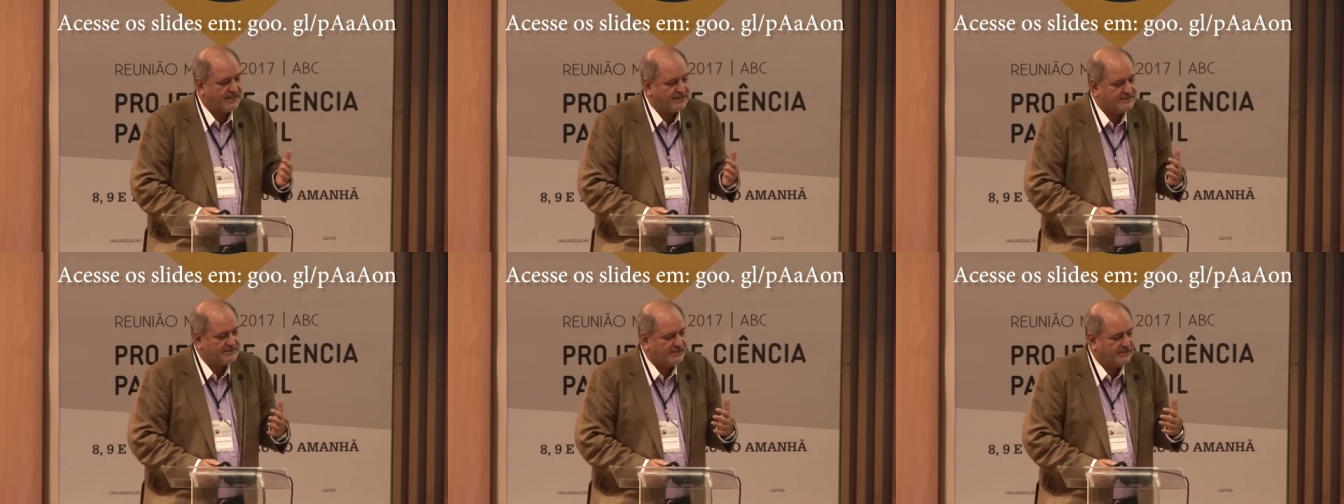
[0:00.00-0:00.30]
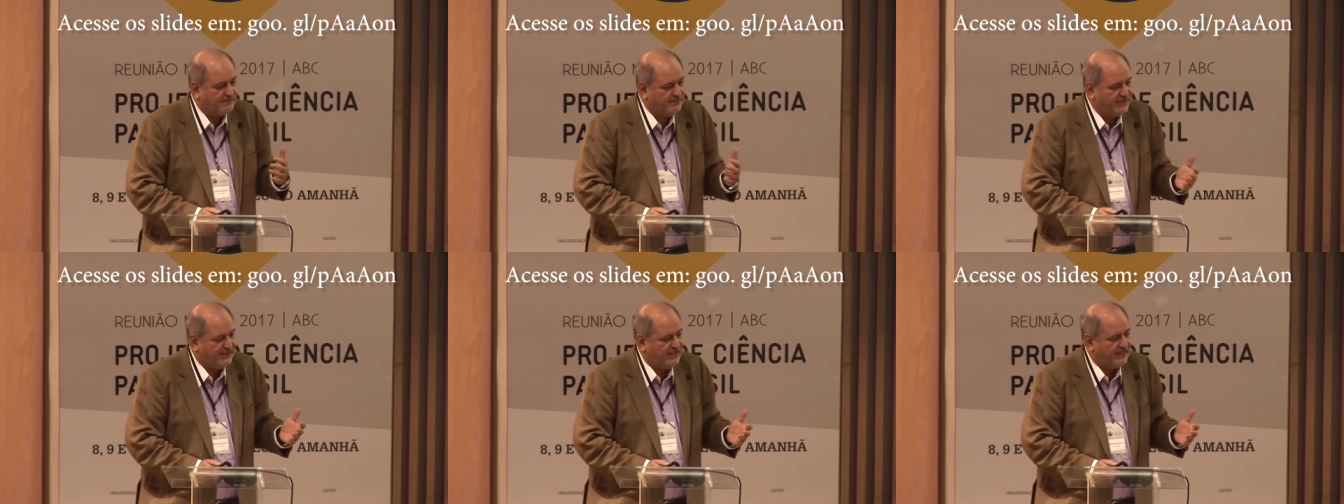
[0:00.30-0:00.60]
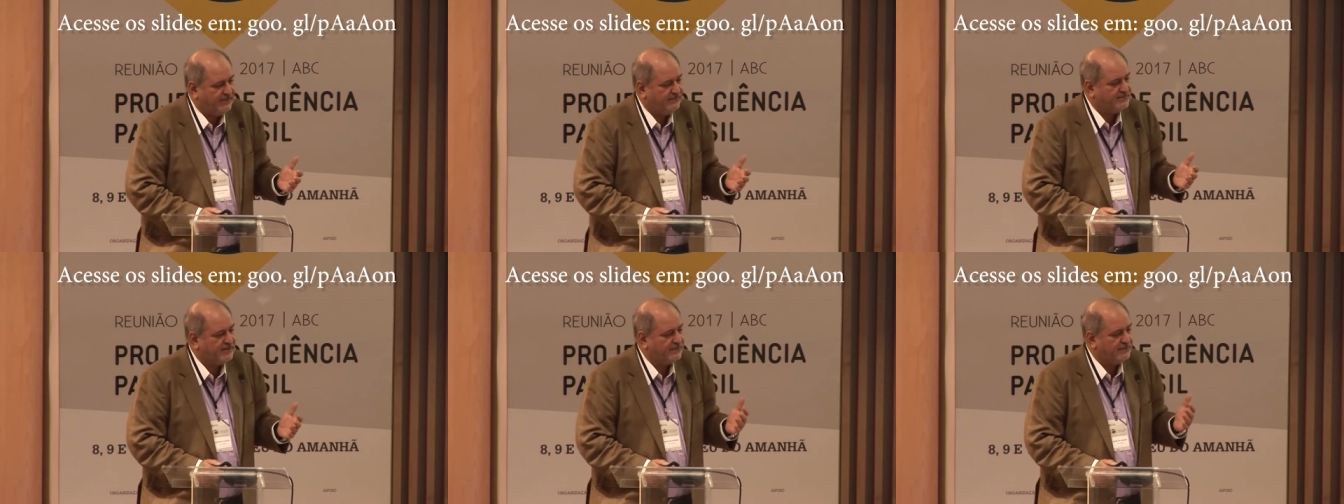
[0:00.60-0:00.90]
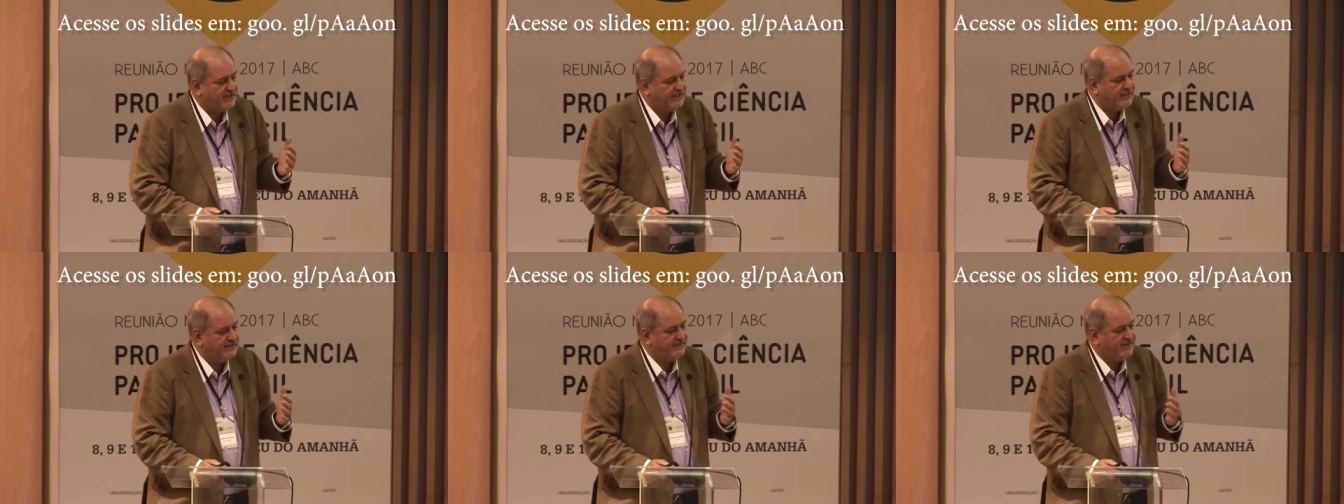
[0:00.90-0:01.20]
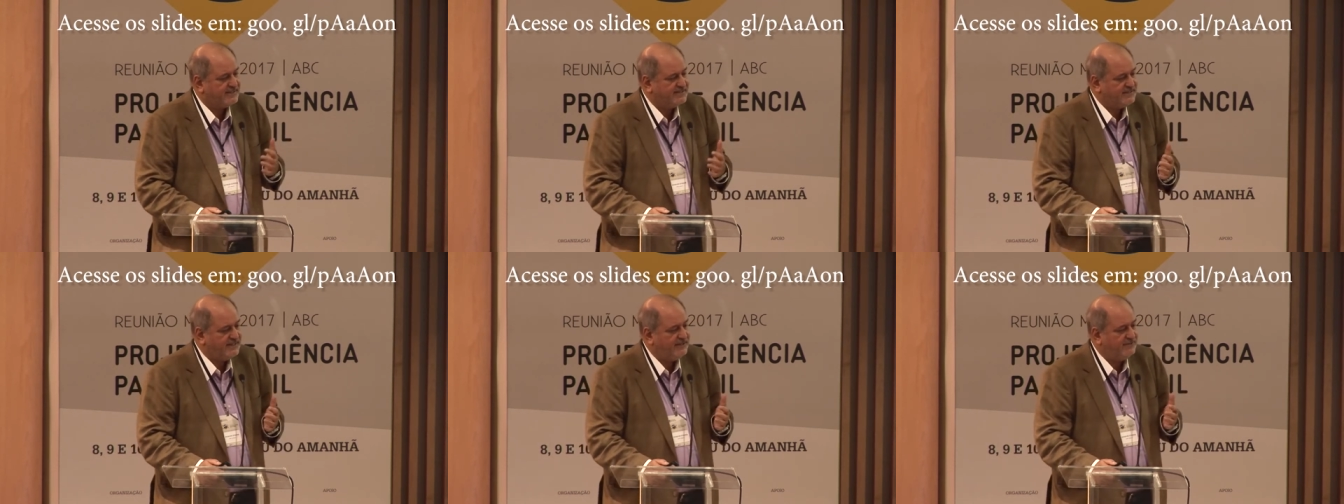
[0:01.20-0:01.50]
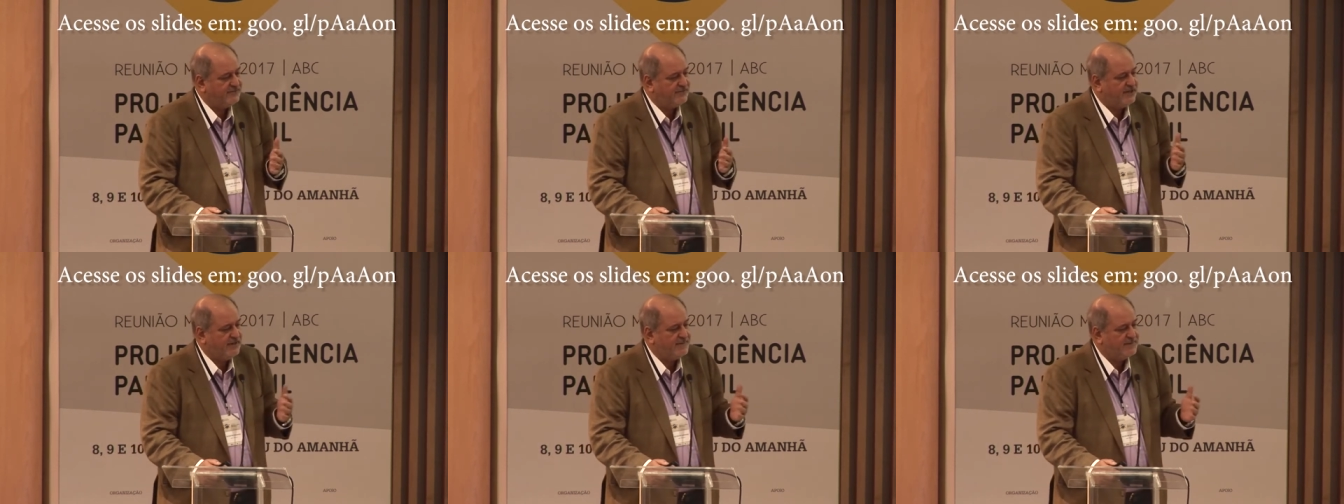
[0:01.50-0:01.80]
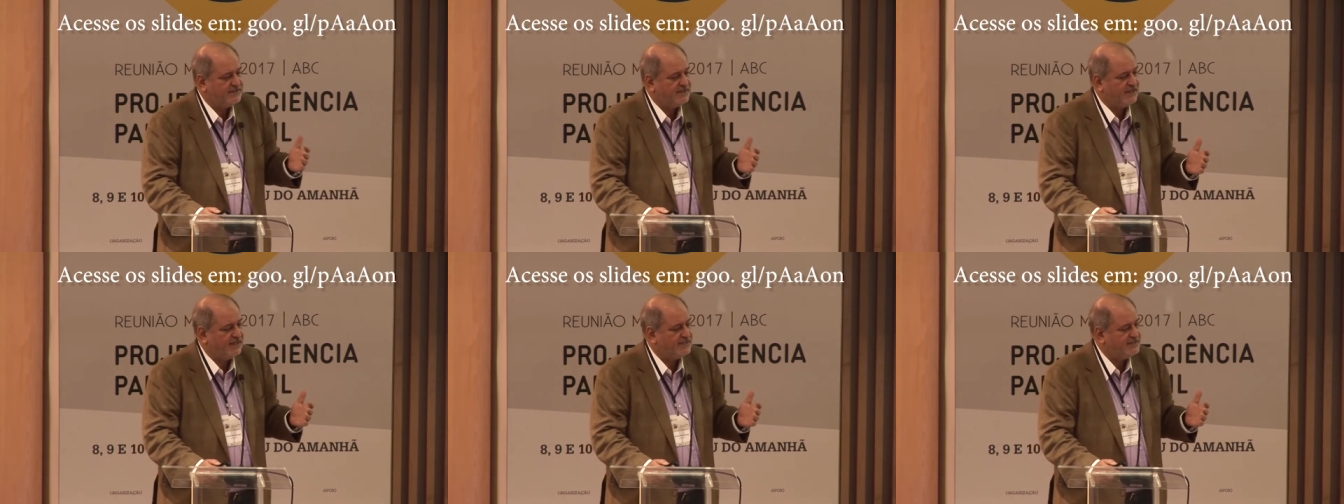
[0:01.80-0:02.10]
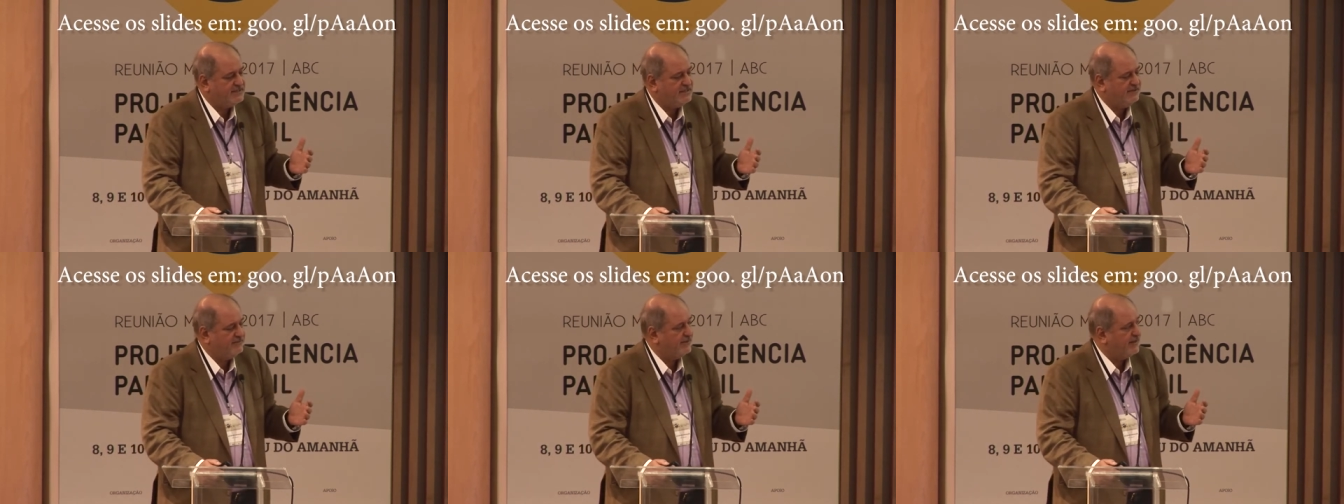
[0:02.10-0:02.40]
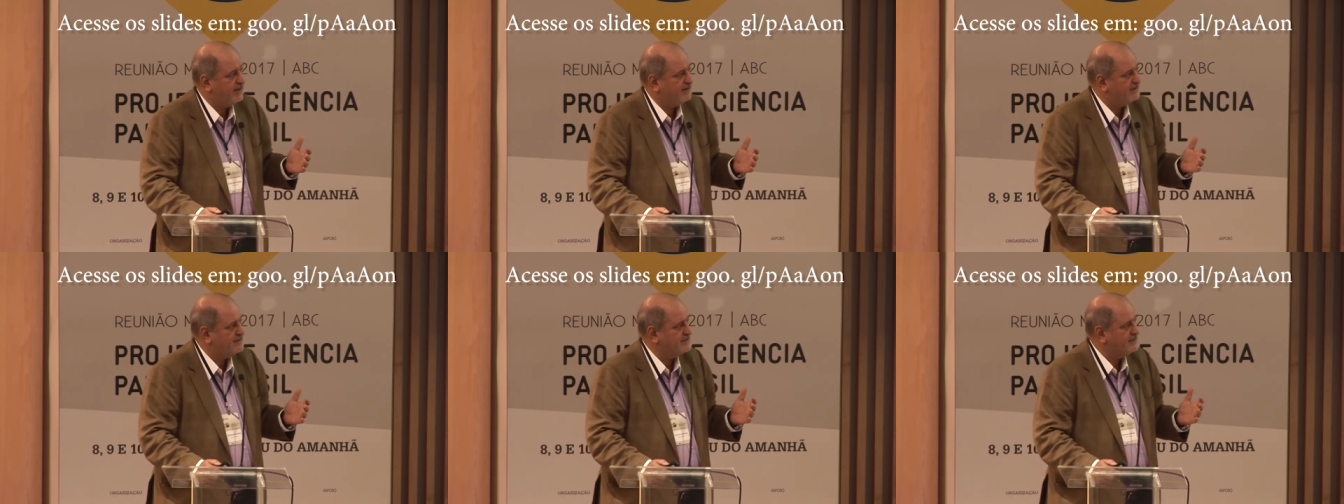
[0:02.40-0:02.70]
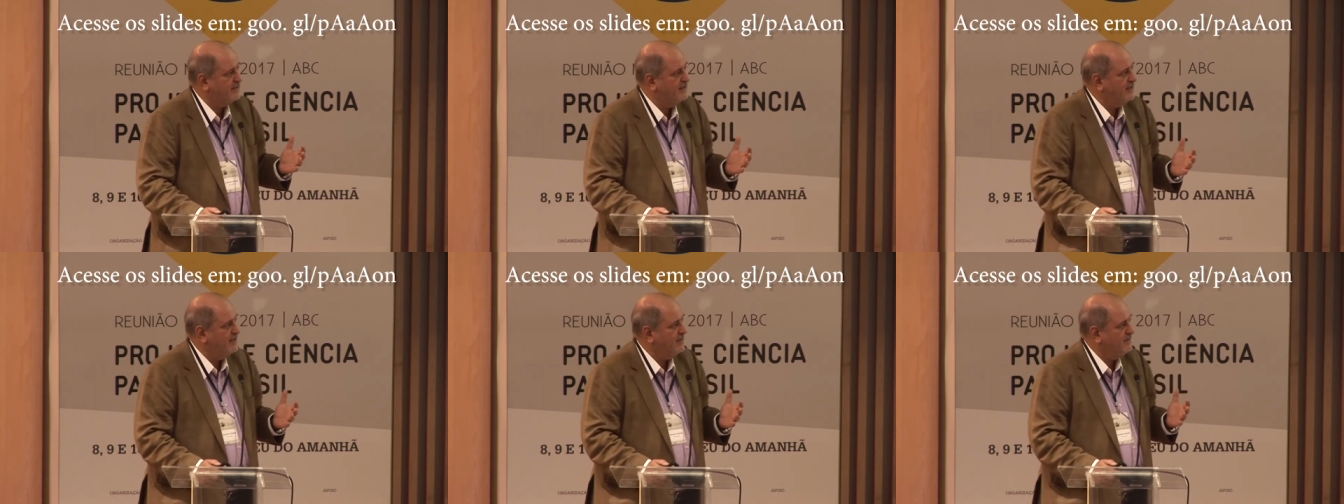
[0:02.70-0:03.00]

I still believe that we need a vaccine for hepatitis C virus